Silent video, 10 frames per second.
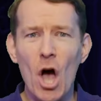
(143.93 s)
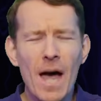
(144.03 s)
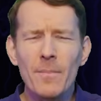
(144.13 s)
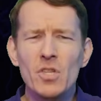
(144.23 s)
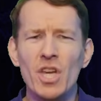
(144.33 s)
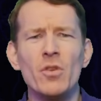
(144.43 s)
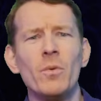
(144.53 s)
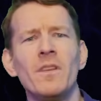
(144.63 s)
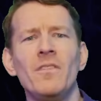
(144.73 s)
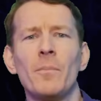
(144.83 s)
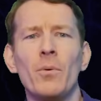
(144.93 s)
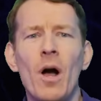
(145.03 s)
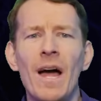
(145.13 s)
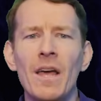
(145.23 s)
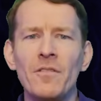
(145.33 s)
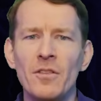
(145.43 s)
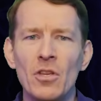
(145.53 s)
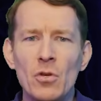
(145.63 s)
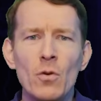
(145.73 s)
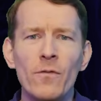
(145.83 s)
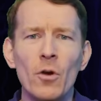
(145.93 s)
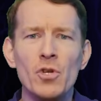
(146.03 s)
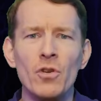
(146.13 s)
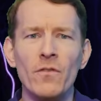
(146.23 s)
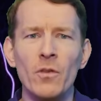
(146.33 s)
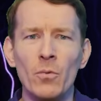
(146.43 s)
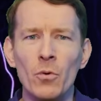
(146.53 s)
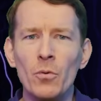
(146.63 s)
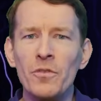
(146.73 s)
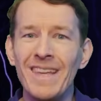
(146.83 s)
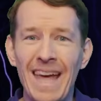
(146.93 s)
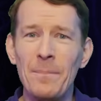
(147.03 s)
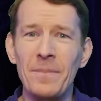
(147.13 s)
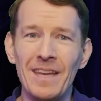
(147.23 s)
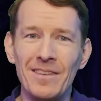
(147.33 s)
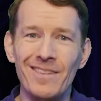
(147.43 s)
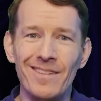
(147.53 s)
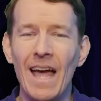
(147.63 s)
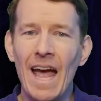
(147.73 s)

I'm genuinely surprised that the new version of the rules kept this,